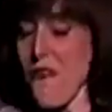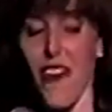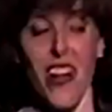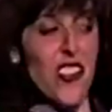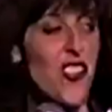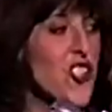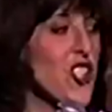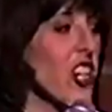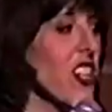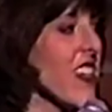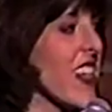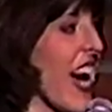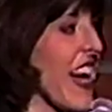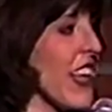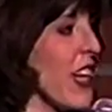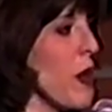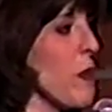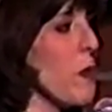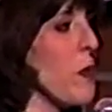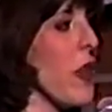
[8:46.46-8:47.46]
friend Jill got
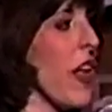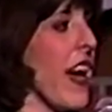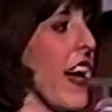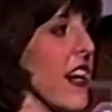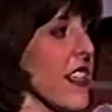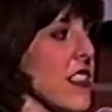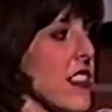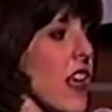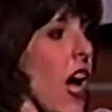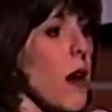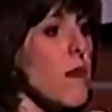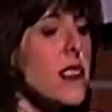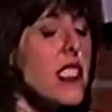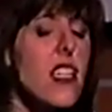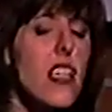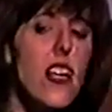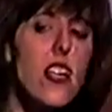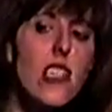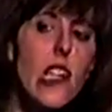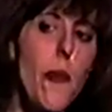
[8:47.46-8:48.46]
implants. I'm
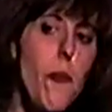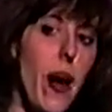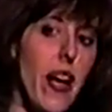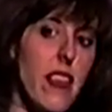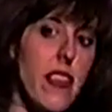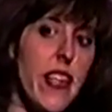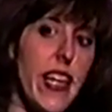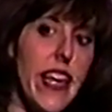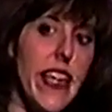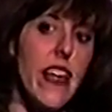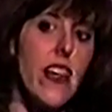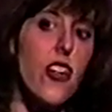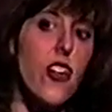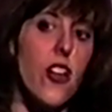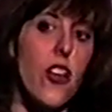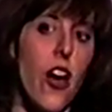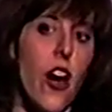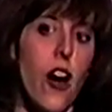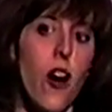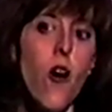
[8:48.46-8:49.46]
scared they might leak,
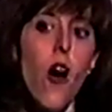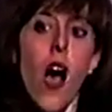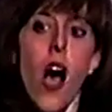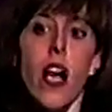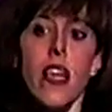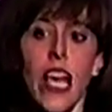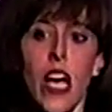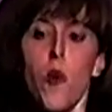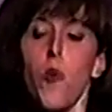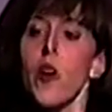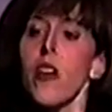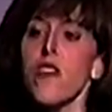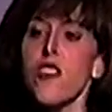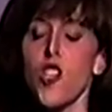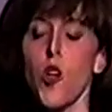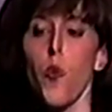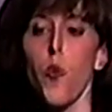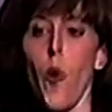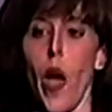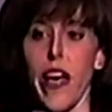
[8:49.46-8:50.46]
What if
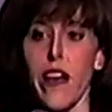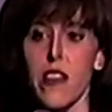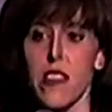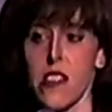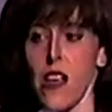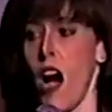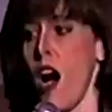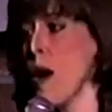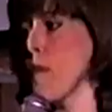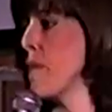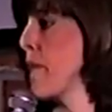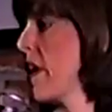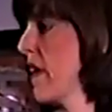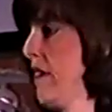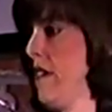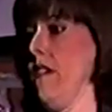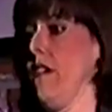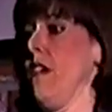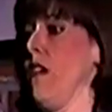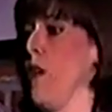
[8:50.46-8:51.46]
she wakes up
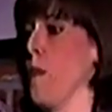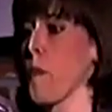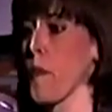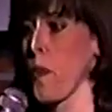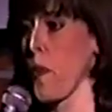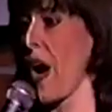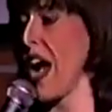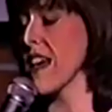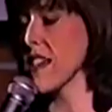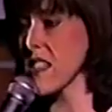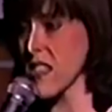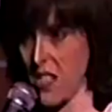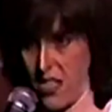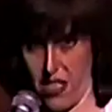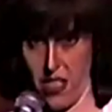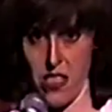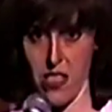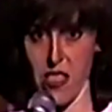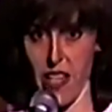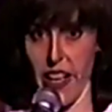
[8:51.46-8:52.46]
and her breast
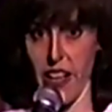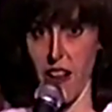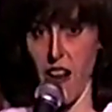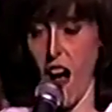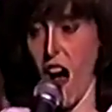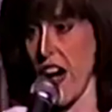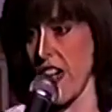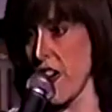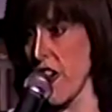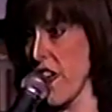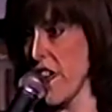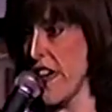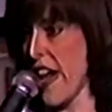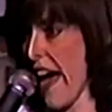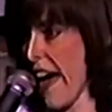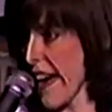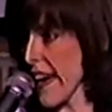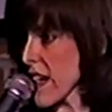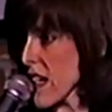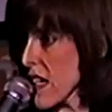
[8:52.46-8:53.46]
is, on her
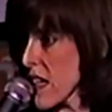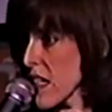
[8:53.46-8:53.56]
neck?